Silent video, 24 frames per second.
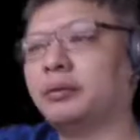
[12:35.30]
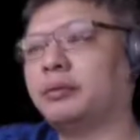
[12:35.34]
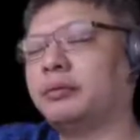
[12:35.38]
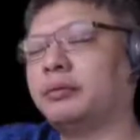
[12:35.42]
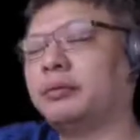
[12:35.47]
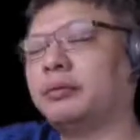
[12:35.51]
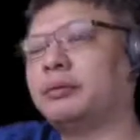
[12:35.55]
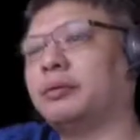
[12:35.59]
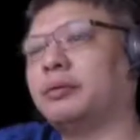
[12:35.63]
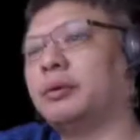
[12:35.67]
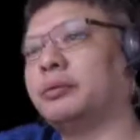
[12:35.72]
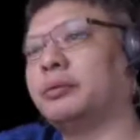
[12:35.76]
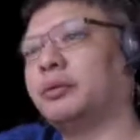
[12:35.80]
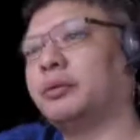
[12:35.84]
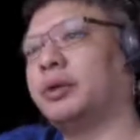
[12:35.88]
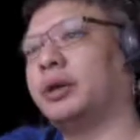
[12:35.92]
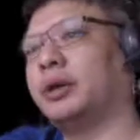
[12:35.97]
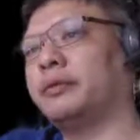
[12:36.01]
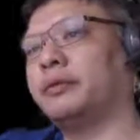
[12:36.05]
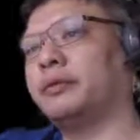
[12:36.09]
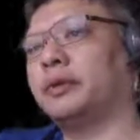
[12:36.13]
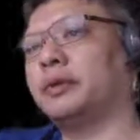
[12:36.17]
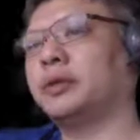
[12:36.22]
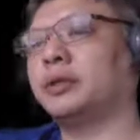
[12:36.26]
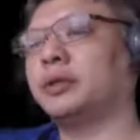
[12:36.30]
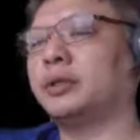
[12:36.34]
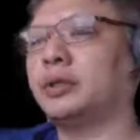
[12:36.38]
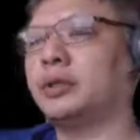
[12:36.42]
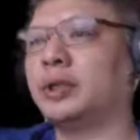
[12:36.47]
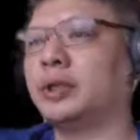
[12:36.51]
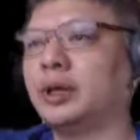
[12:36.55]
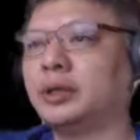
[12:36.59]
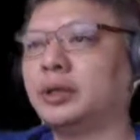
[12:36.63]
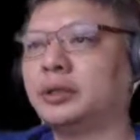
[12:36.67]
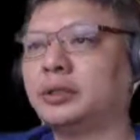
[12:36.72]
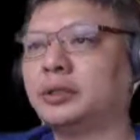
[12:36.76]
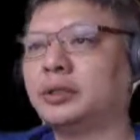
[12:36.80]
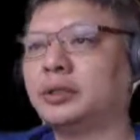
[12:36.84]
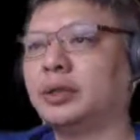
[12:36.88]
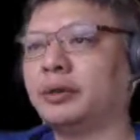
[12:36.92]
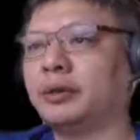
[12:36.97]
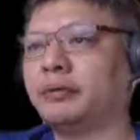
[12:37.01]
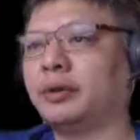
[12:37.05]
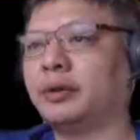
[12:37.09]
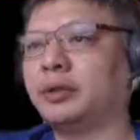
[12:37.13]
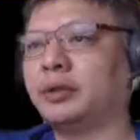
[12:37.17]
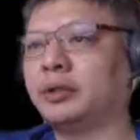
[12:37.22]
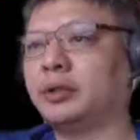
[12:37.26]
And red would have a
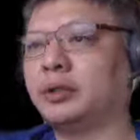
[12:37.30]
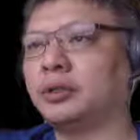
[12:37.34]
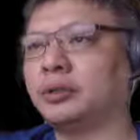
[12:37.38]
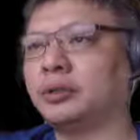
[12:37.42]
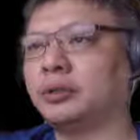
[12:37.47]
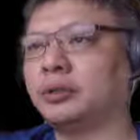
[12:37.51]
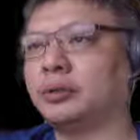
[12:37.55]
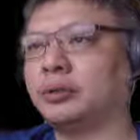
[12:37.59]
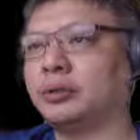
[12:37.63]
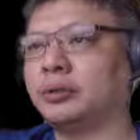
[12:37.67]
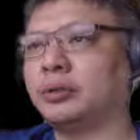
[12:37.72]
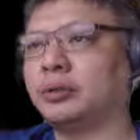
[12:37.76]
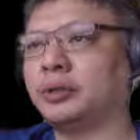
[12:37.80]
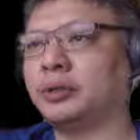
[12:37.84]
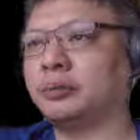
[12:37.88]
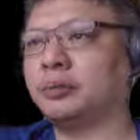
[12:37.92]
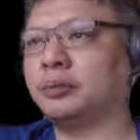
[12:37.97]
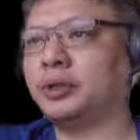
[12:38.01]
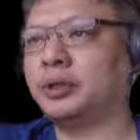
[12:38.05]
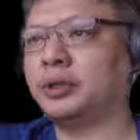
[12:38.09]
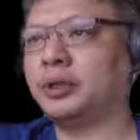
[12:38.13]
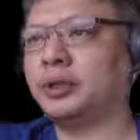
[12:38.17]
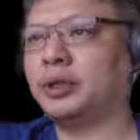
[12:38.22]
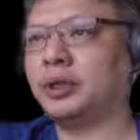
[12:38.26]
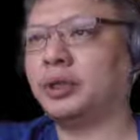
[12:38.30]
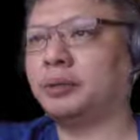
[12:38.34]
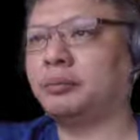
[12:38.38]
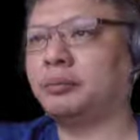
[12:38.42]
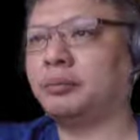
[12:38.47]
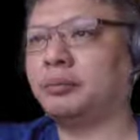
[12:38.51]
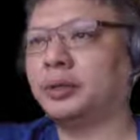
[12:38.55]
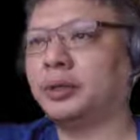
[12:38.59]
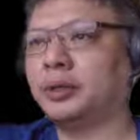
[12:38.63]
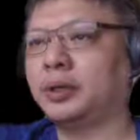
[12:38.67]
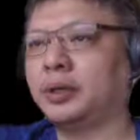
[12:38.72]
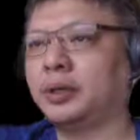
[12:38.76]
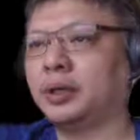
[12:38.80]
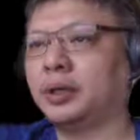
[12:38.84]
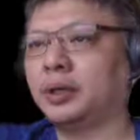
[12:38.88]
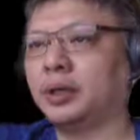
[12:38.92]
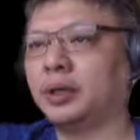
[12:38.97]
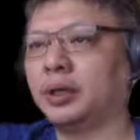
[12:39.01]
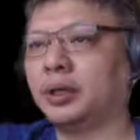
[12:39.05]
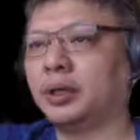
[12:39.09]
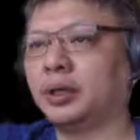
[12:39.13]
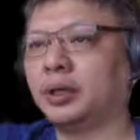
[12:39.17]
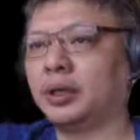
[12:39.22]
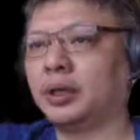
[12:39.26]
nice advantage going to the mid game.
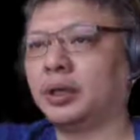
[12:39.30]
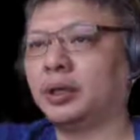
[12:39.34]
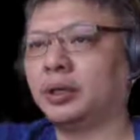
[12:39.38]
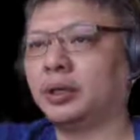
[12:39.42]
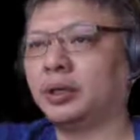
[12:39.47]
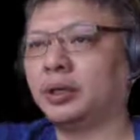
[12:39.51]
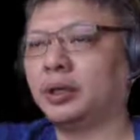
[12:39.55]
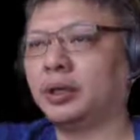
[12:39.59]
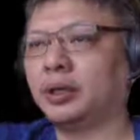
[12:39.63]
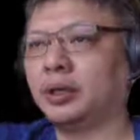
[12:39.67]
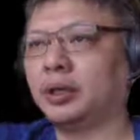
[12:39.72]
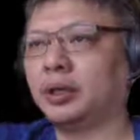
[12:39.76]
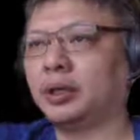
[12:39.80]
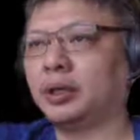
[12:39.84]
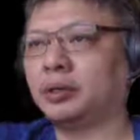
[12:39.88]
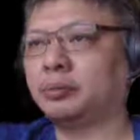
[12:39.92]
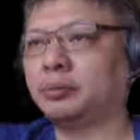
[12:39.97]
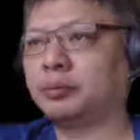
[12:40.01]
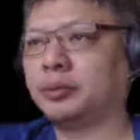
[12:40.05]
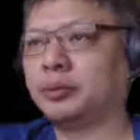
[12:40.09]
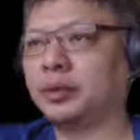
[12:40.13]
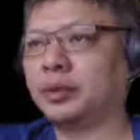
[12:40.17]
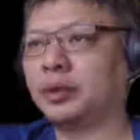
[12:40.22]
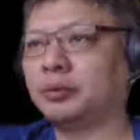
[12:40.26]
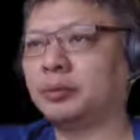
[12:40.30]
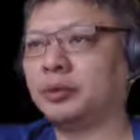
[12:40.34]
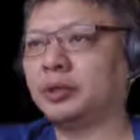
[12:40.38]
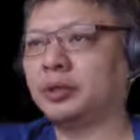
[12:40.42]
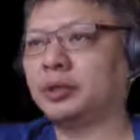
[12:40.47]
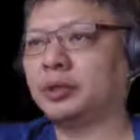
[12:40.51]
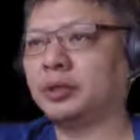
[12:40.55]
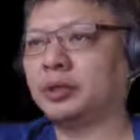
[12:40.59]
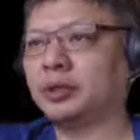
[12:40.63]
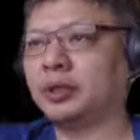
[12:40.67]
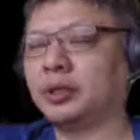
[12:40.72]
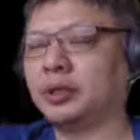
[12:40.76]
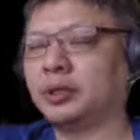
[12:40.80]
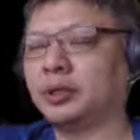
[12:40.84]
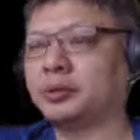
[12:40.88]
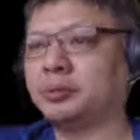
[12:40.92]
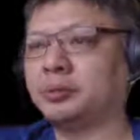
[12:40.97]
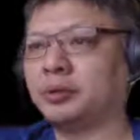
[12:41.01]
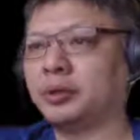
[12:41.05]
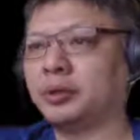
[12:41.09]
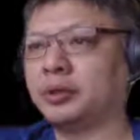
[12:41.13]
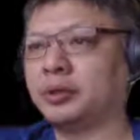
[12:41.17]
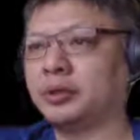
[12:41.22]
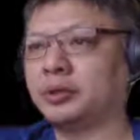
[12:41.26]
Again, as can be
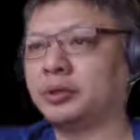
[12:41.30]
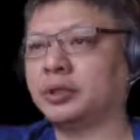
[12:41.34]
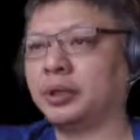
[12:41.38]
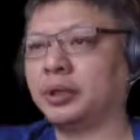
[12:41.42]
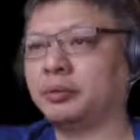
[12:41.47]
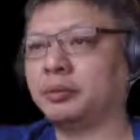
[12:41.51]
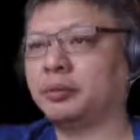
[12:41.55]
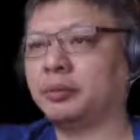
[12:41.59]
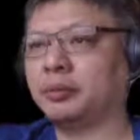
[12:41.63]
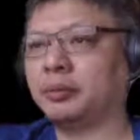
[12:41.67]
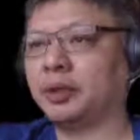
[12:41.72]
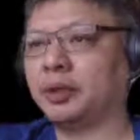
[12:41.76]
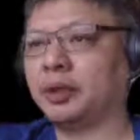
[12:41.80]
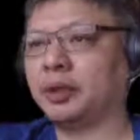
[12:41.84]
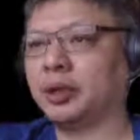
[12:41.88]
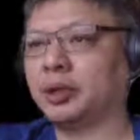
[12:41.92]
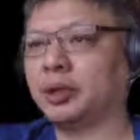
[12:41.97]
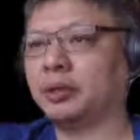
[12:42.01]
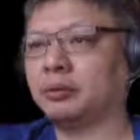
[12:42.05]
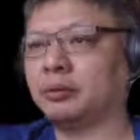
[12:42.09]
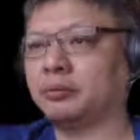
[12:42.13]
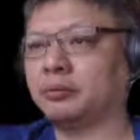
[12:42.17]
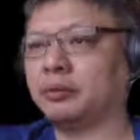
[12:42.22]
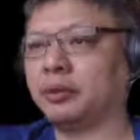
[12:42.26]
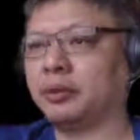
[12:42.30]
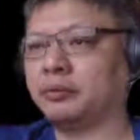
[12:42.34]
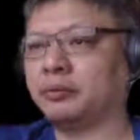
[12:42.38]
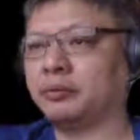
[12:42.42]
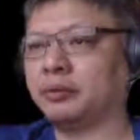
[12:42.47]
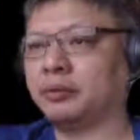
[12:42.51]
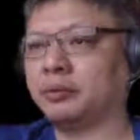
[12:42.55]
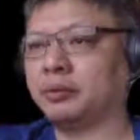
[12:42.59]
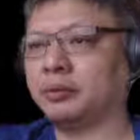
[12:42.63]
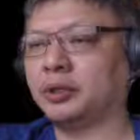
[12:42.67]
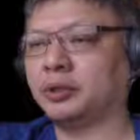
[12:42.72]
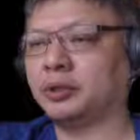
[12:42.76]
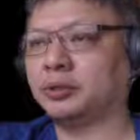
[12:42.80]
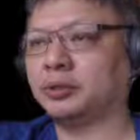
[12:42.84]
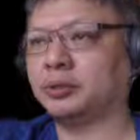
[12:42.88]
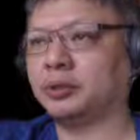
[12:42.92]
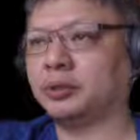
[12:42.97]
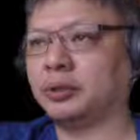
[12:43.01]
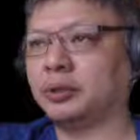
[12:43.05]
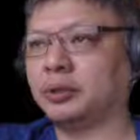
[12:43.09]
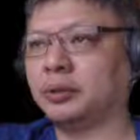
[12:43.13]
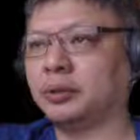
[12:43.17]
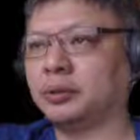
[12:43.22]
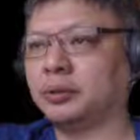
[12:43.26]
seen at this point in time, the black cannon would have no
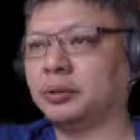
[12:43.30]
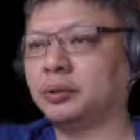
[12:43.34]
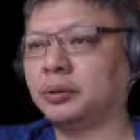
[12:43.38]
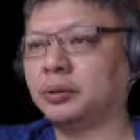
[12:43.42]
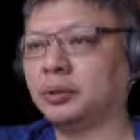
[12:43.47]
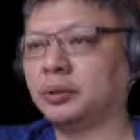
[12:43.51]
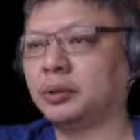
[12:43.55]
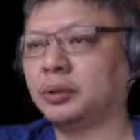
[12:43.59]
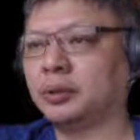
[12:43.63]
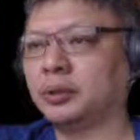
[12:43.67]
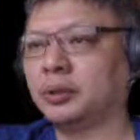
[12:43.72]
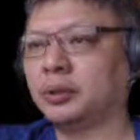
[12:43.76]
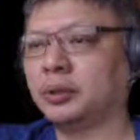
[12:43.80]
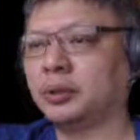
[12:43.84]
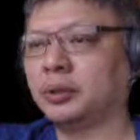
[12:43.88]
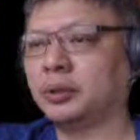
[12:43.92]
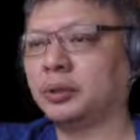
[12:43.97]
place to go.